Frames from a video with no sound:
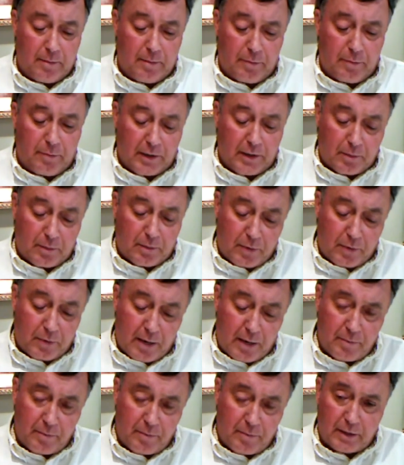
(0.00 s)
But the
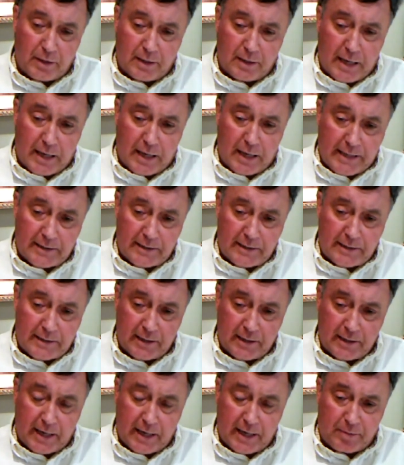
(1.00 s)
problem that I see
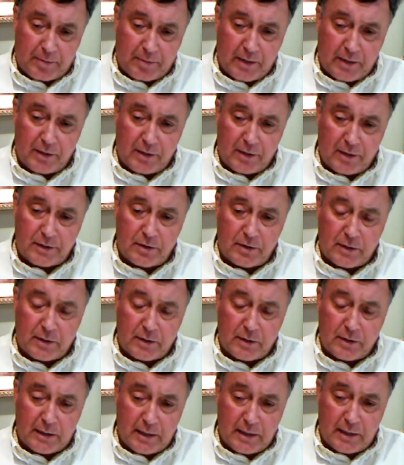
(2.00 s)
happening this year
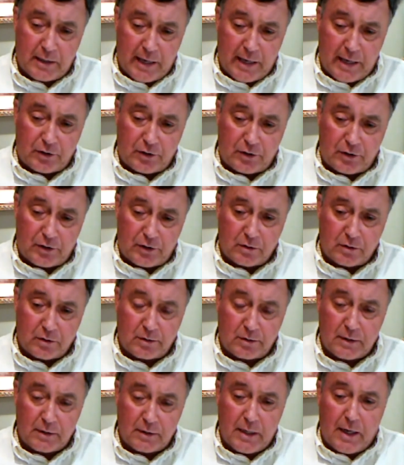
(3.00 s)
at the
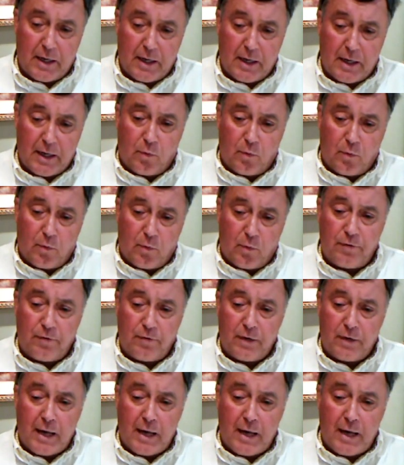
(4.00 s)
Nationals, we
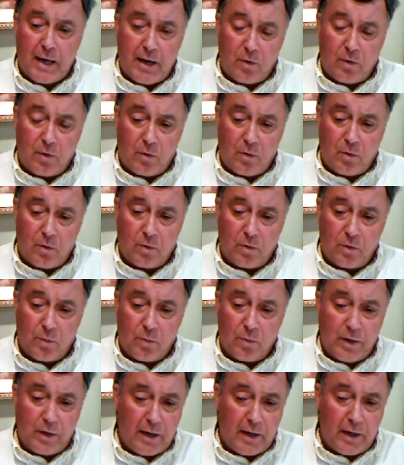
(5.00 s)

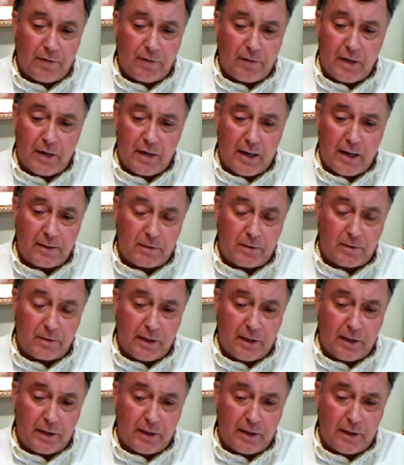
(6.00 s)
have not